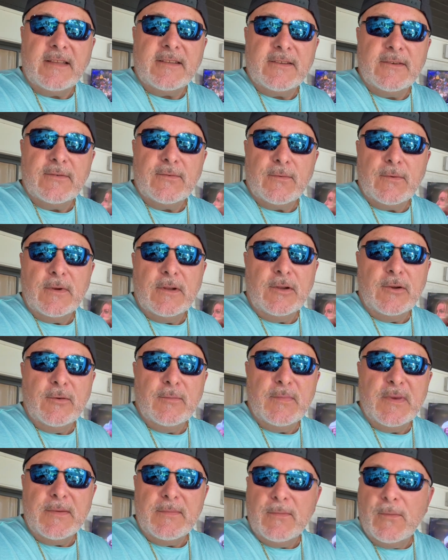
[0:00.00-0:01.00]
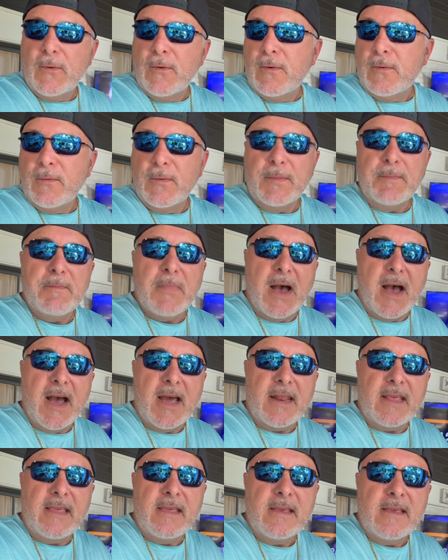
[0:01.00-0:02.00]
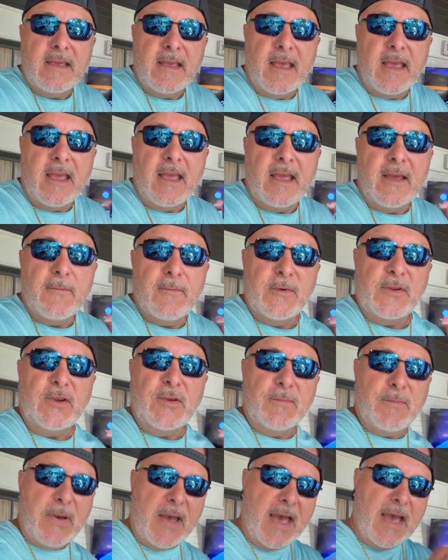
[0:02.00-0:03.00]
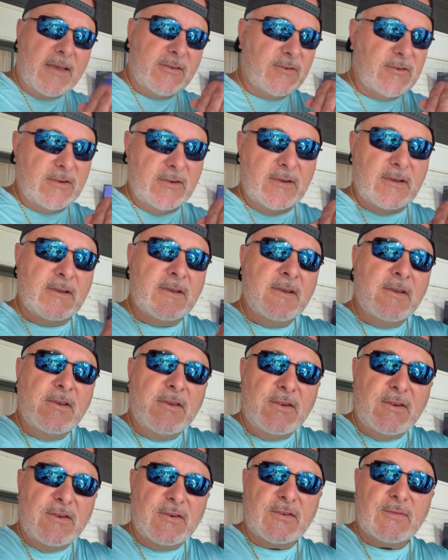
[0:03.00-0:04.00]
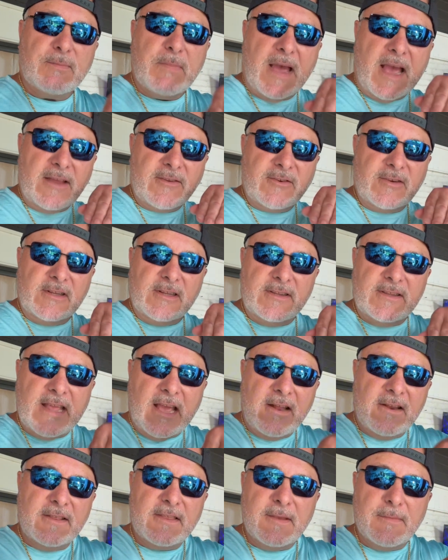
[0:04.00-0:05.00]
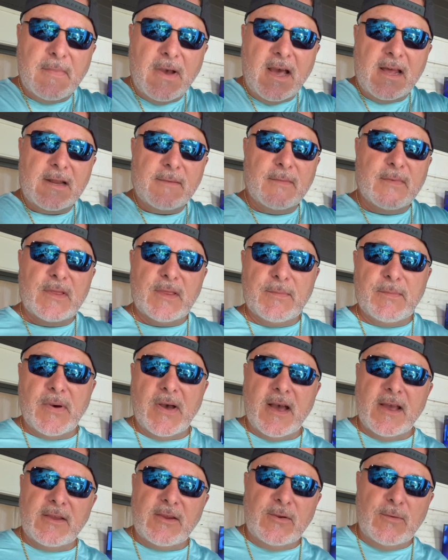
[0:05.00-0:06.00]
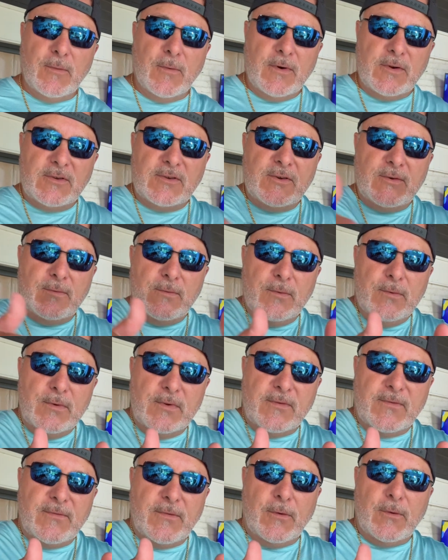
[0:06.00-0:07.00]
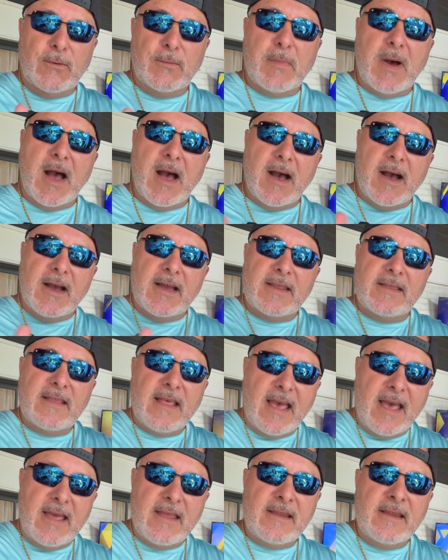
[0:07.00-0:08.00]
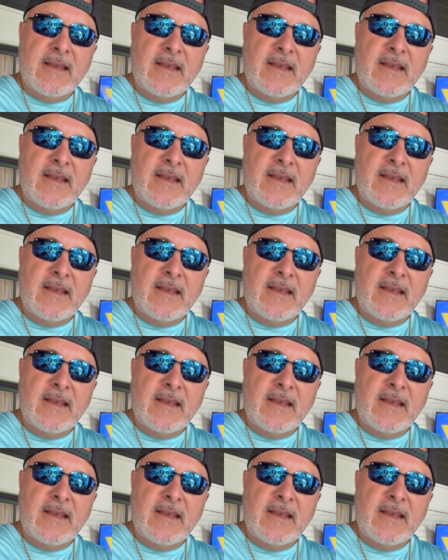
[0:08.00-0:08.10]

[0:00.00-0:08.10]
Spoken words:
his roux a little bit more with body, and when you pass your spatula down at the bottom of the pot, you want your roux to fold behind that